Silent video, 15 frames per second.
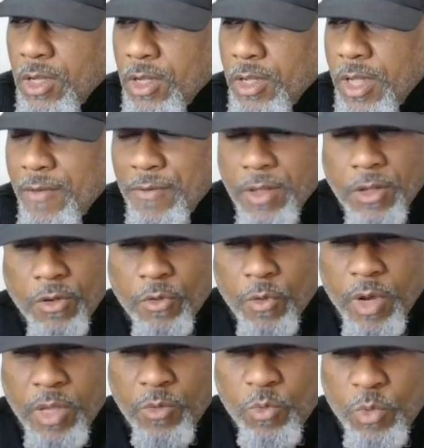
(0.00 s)
having a
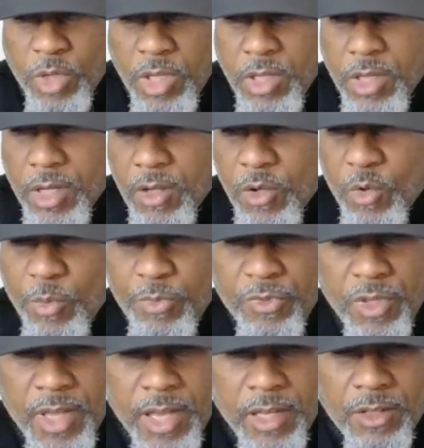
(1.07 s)
great week. I hope
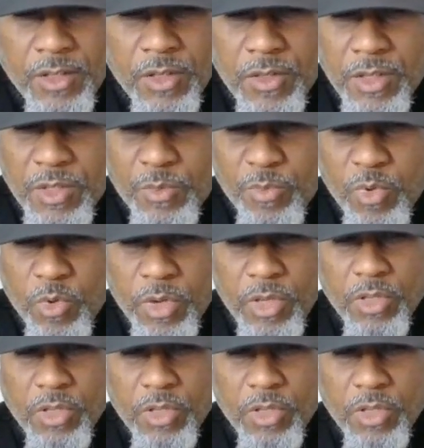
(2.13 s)
that to this point